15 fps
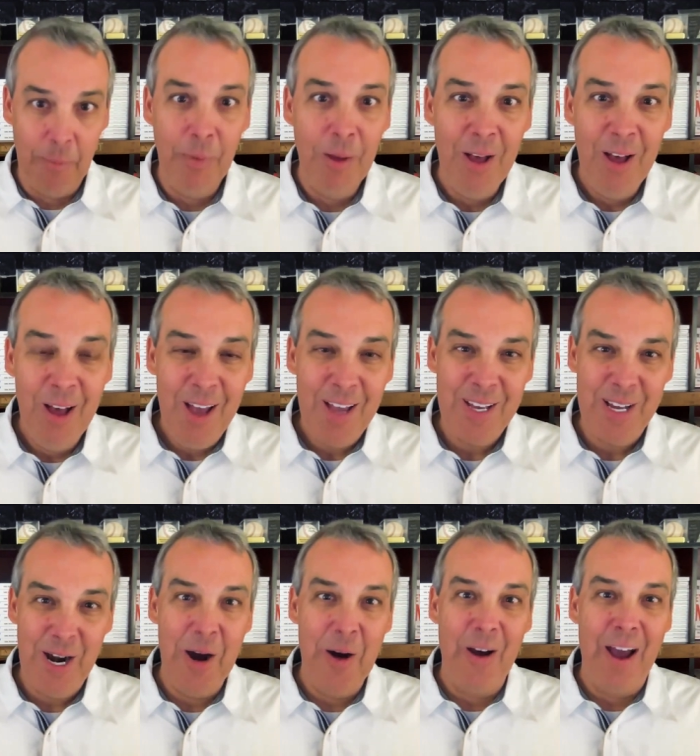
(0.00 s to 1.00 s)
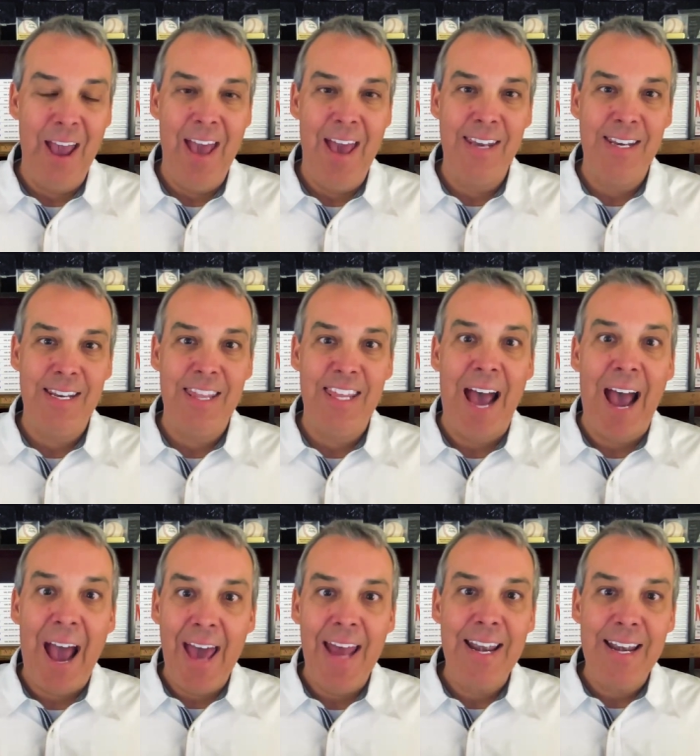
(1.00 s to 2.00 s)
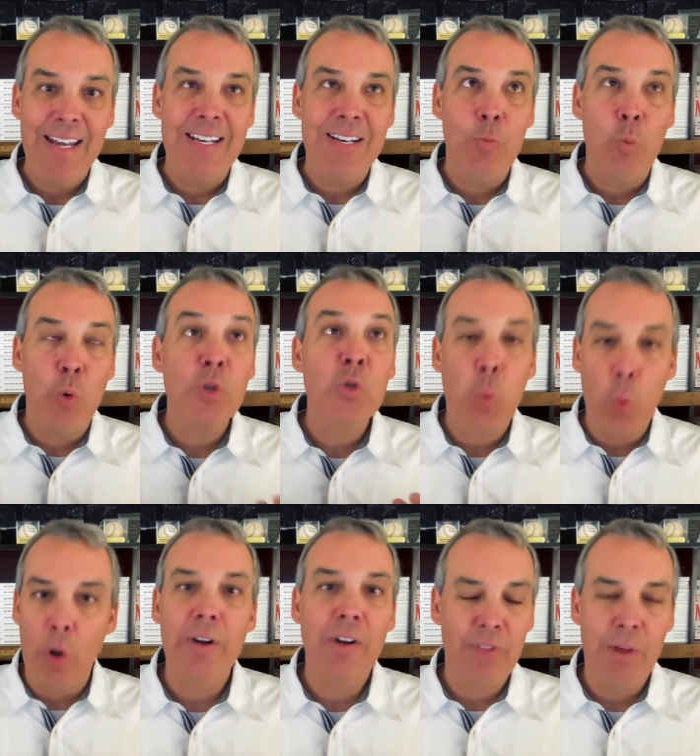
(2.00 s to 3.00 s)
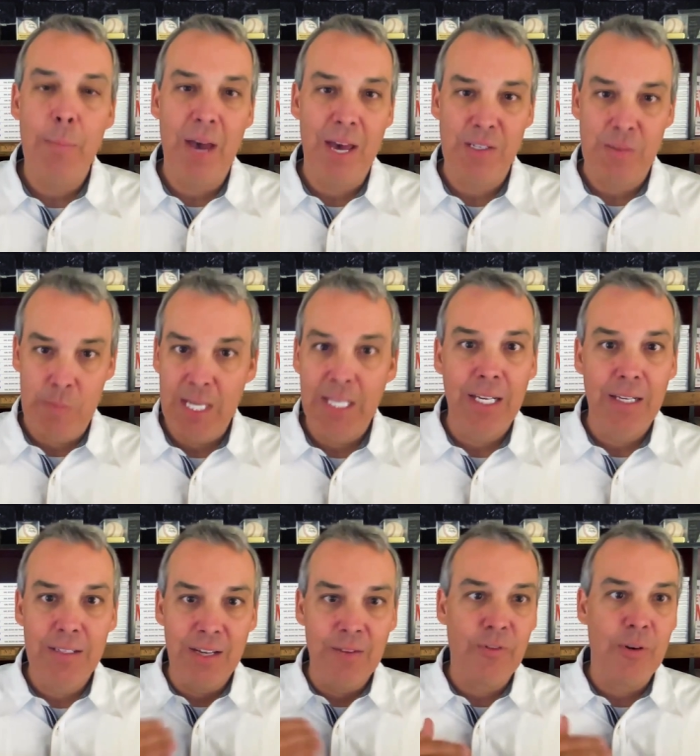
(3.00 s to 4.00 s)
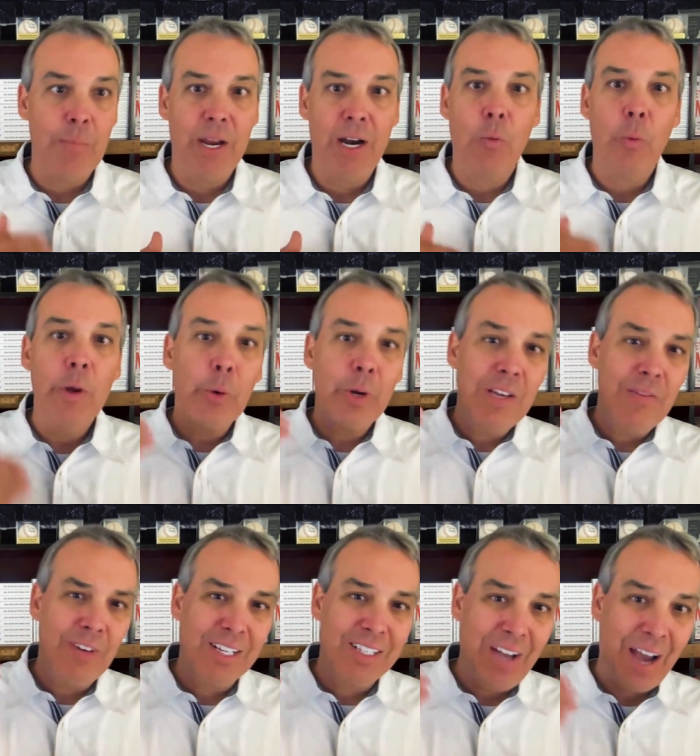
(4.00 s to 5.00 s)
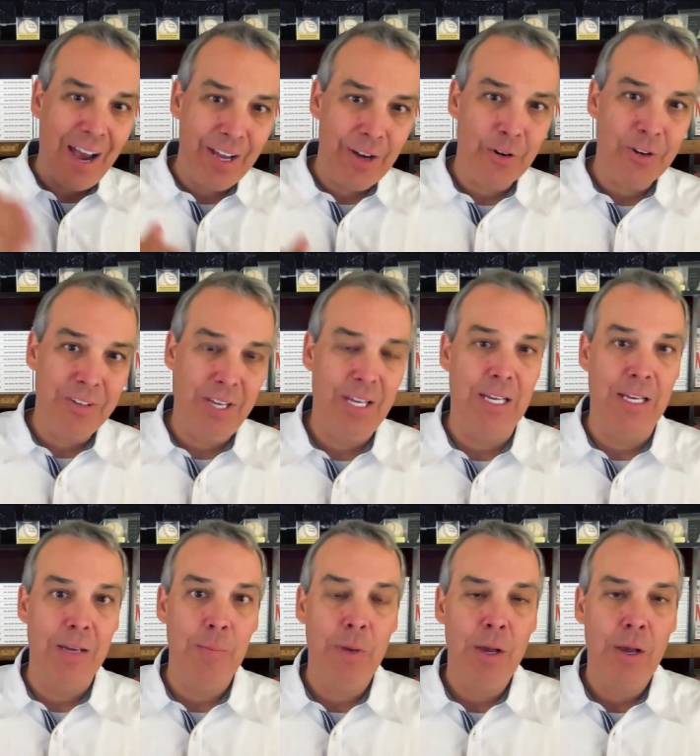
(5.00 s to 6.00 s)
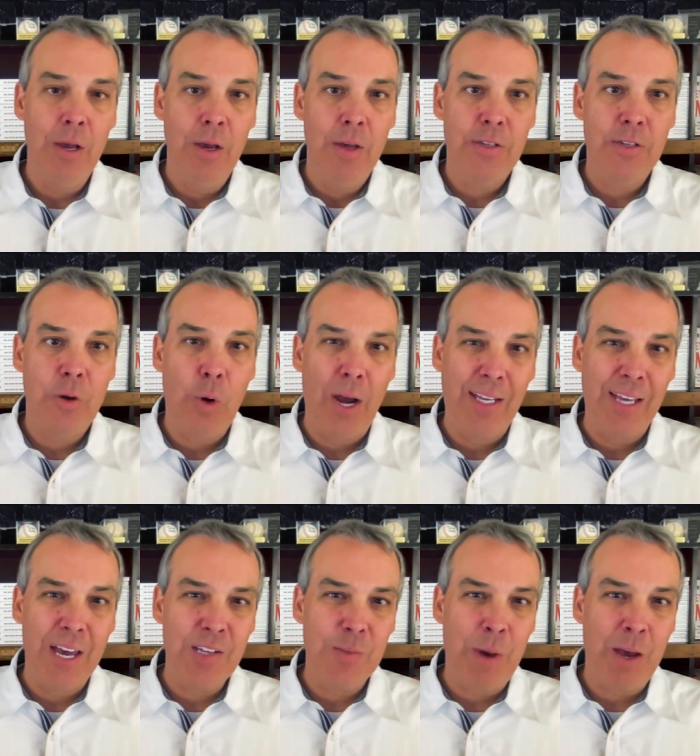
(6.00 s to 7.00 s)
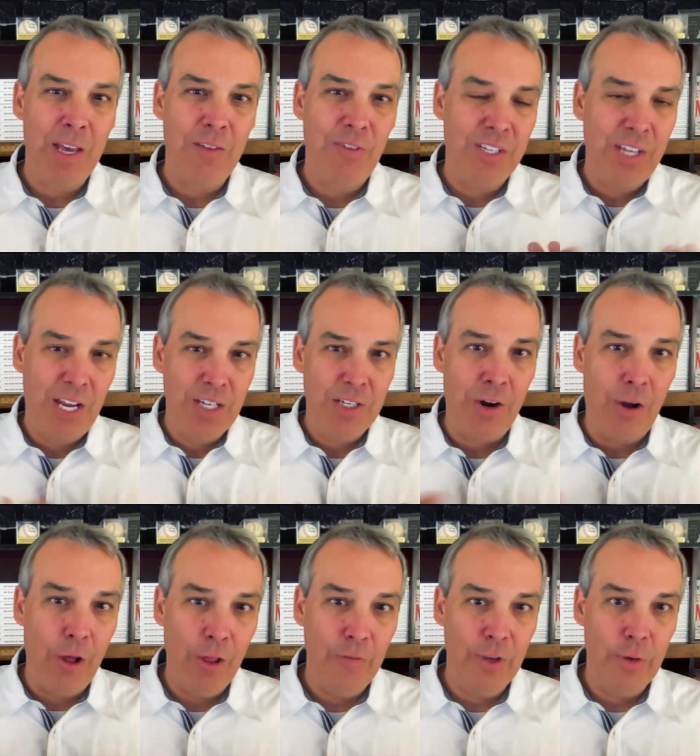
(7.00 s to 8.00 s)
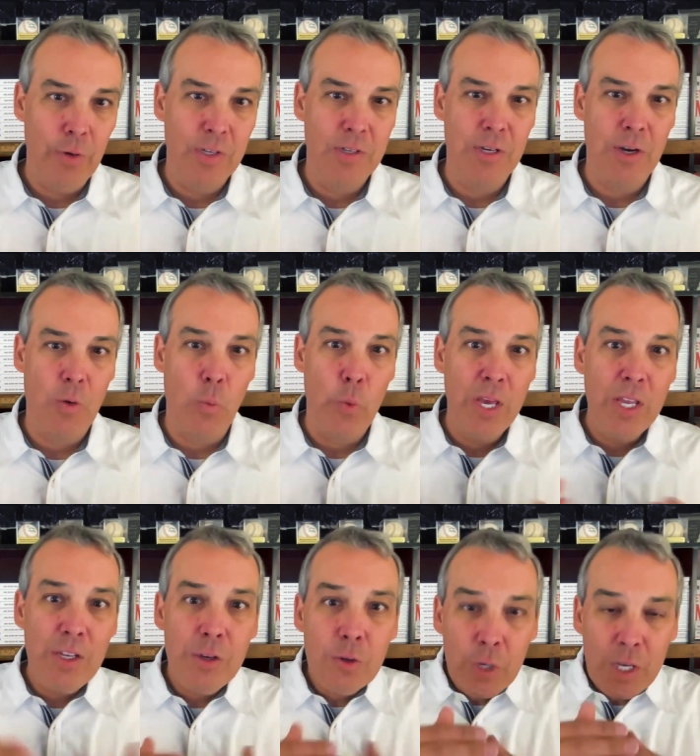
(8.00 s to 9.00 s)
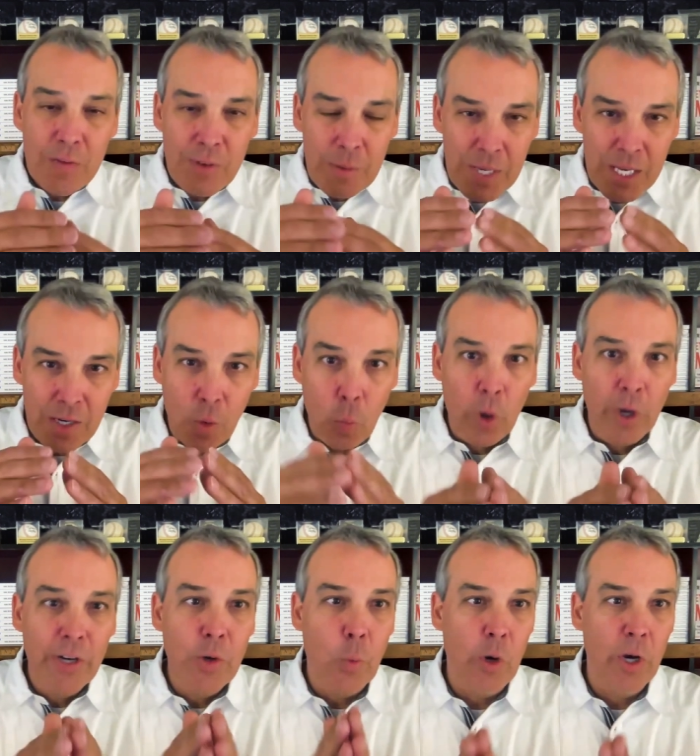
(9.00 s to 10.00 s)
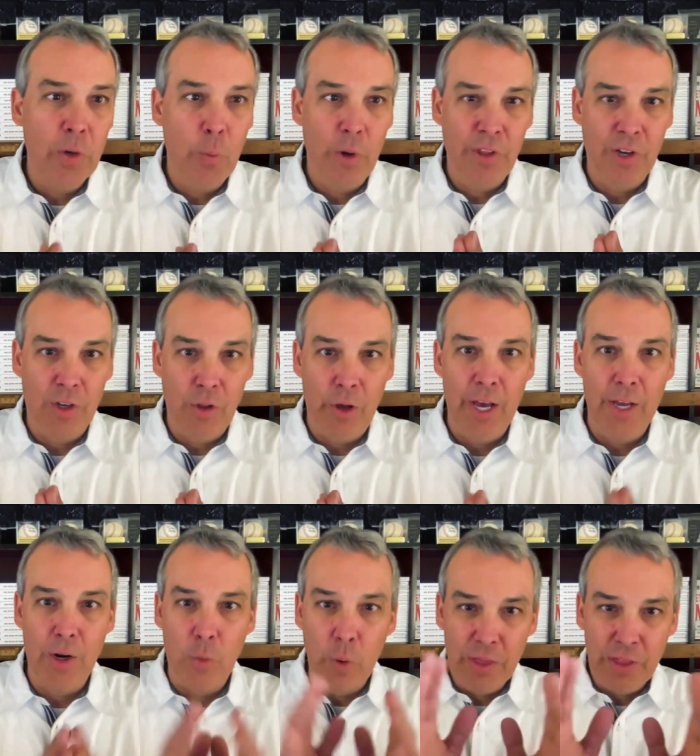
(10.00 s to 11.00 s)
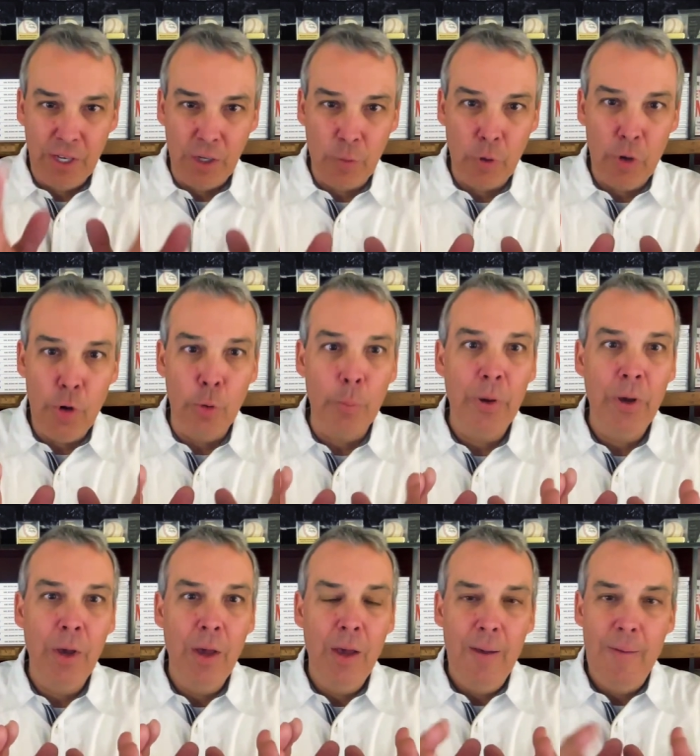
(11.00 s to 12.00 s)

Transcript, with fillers: them, you know. And that was one of the best meetings. And from there, we were even a tighter team. So I guess my invitation to all of you is, you know, when you even meet a one-to-one with a client or with a group,